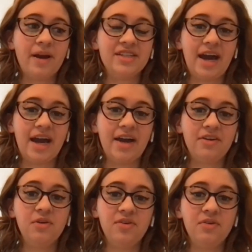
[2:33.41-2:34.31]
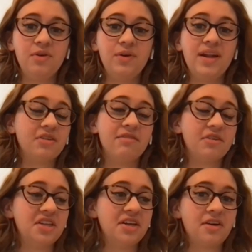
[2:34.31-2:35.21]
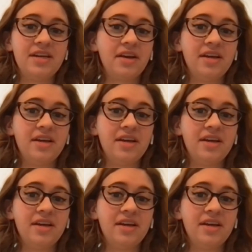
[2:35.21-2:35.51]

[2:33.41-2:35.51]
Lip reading: dad who never did earn it.